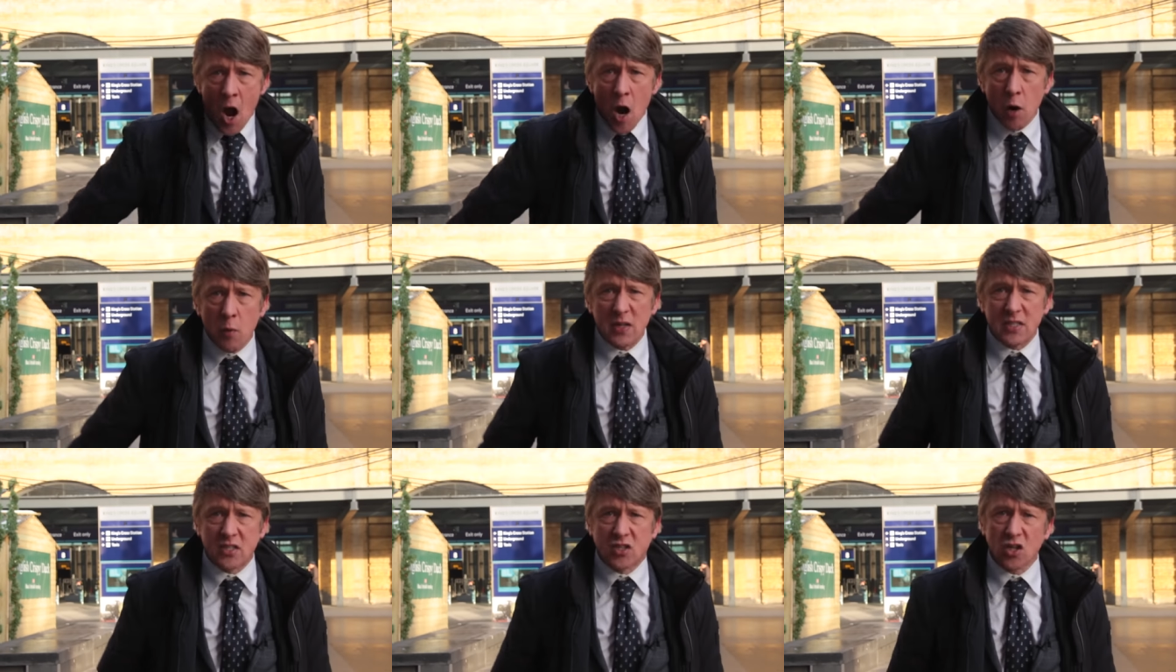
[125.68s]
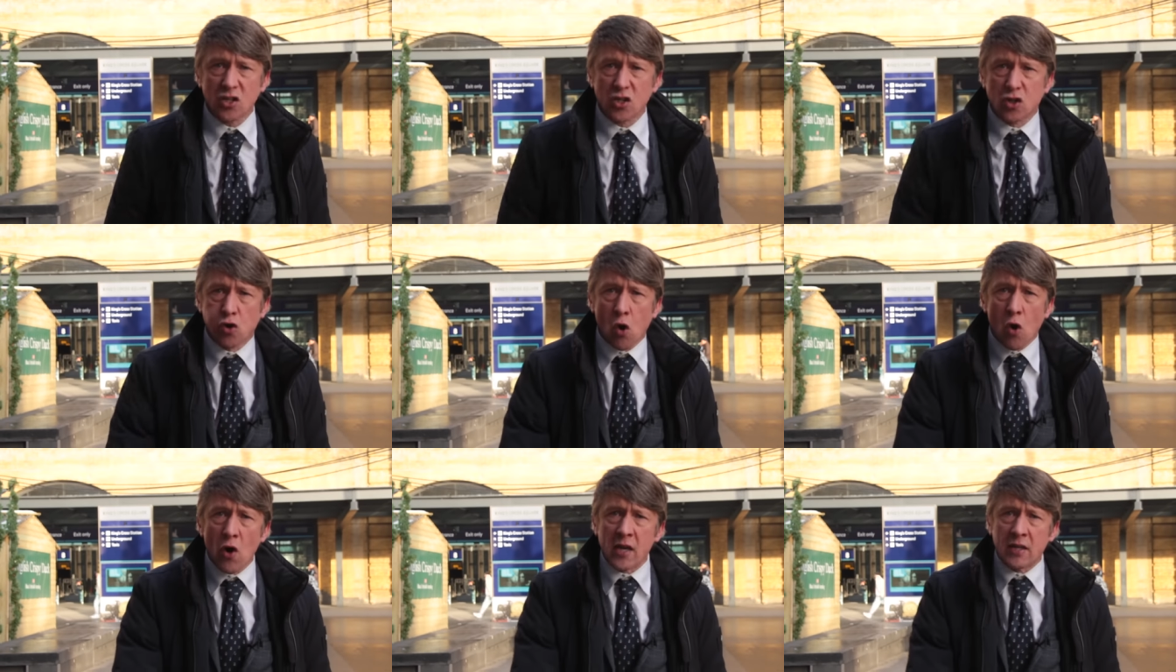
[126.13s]
who is
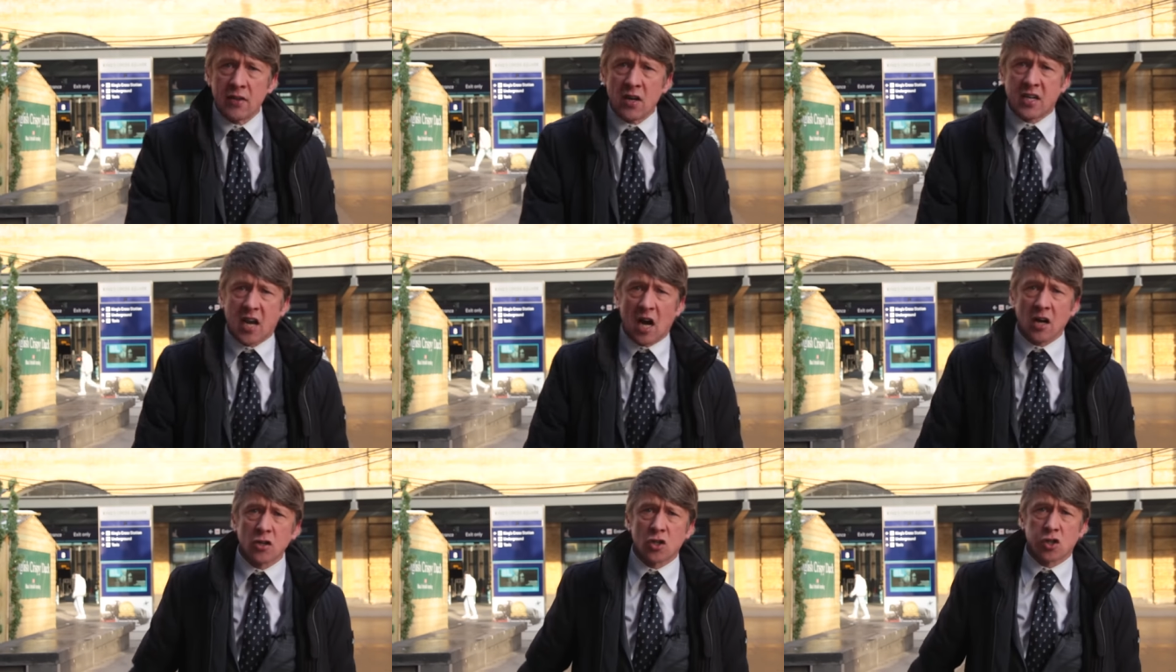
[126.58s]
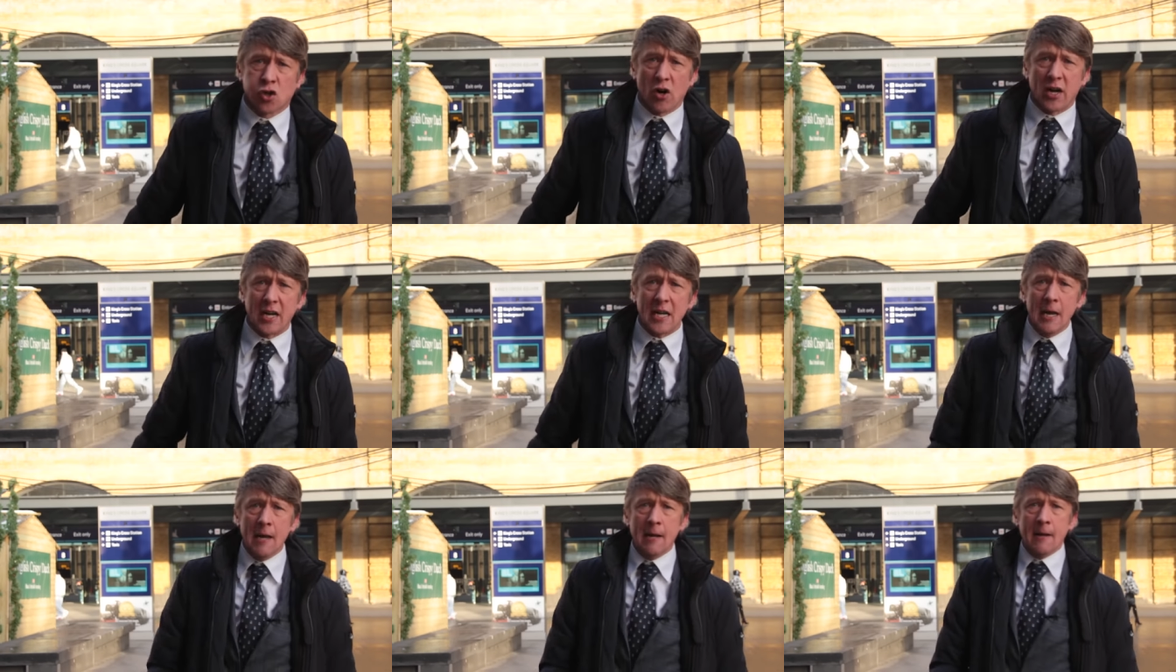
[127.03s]
destroying the
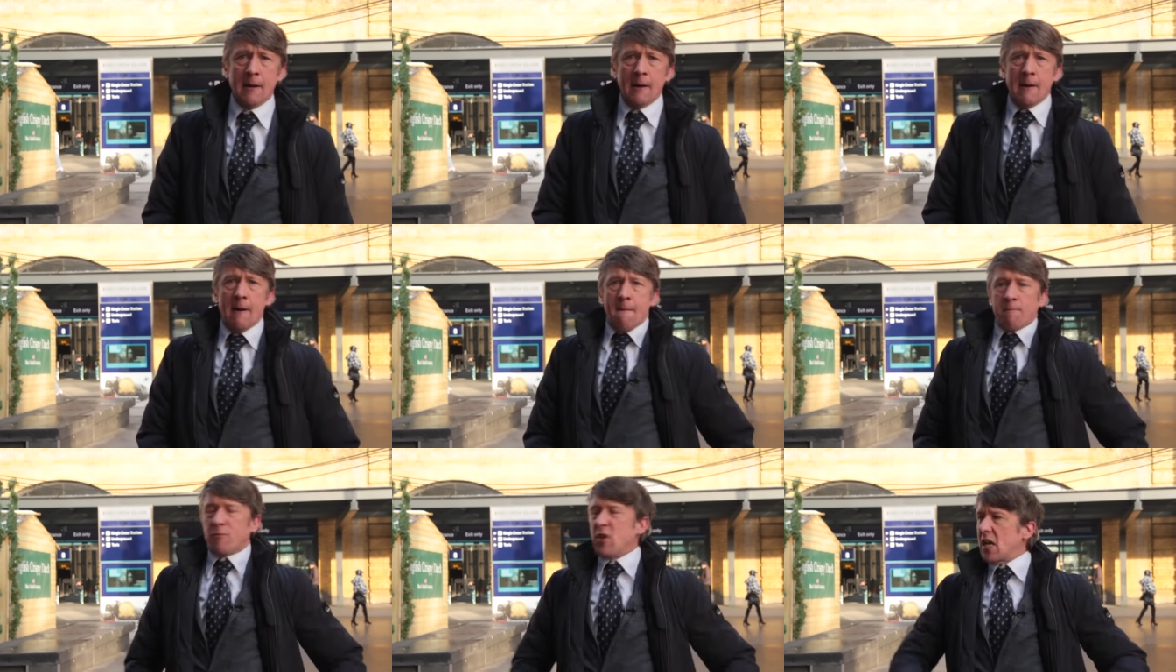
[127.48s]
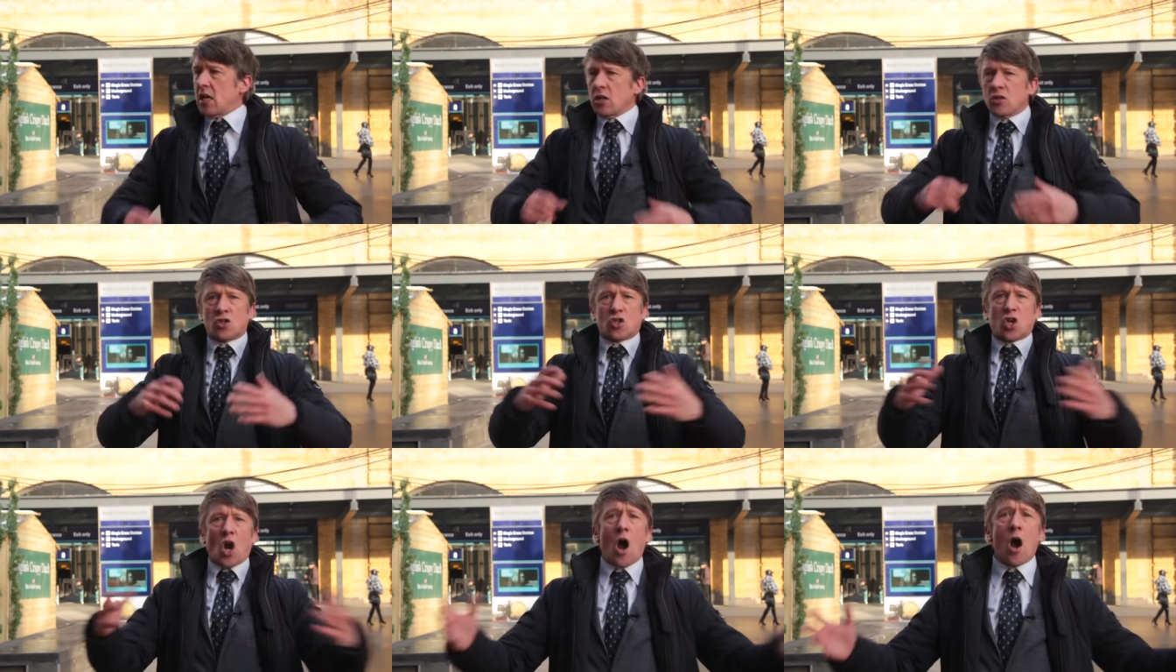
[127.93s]
country the
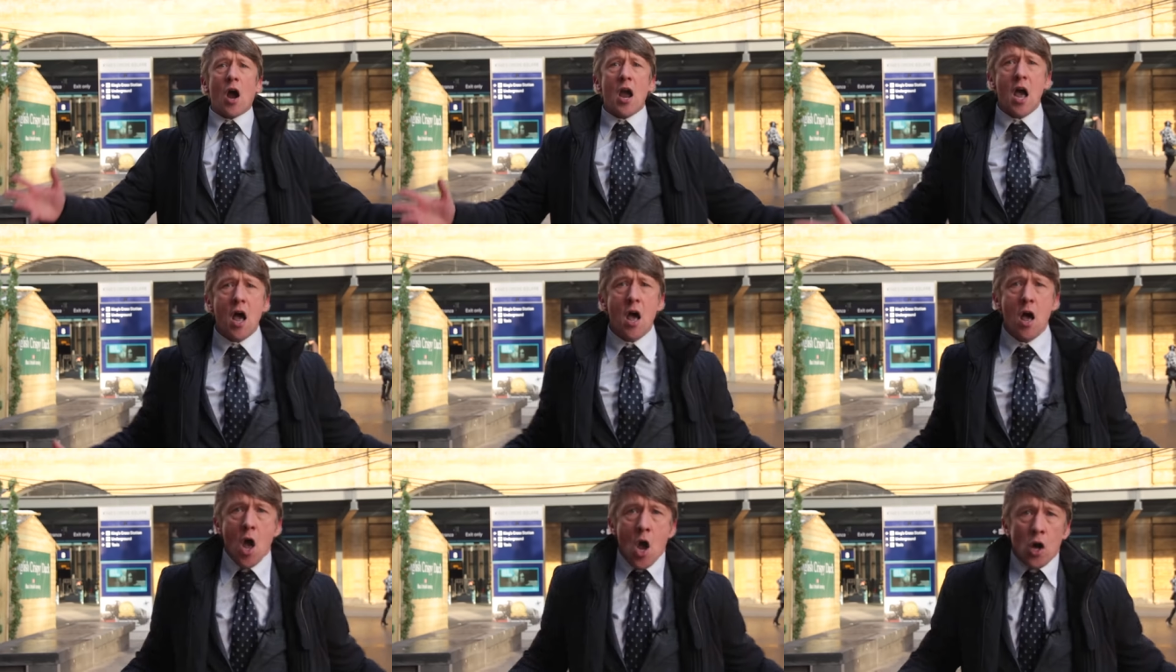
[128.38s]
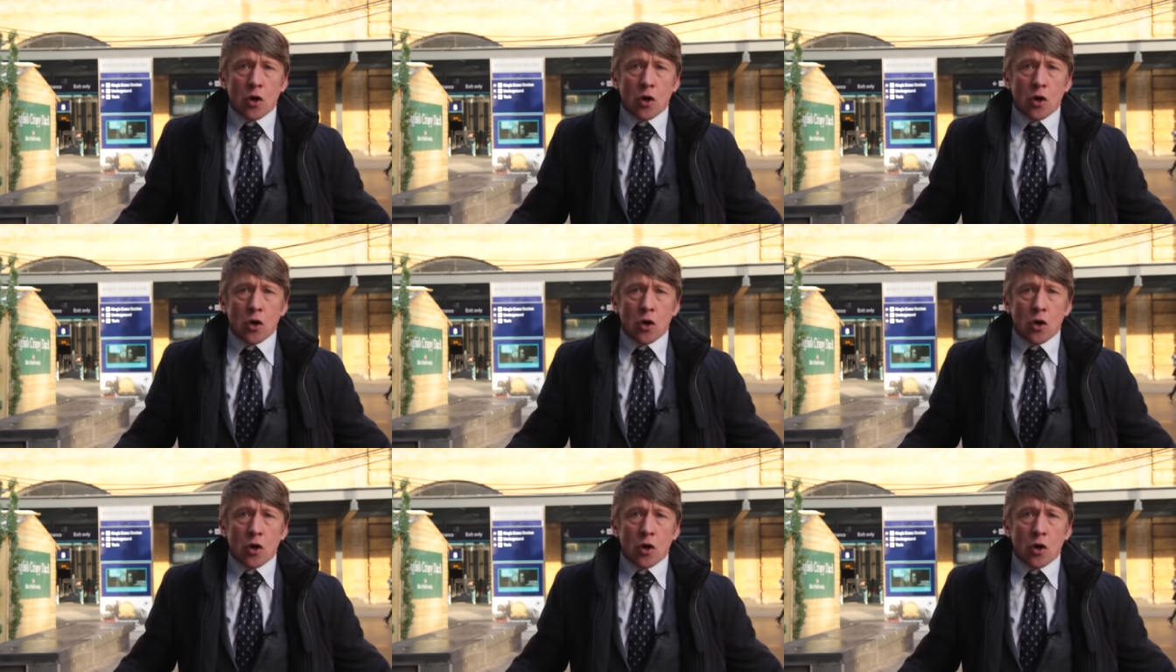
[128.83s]
entire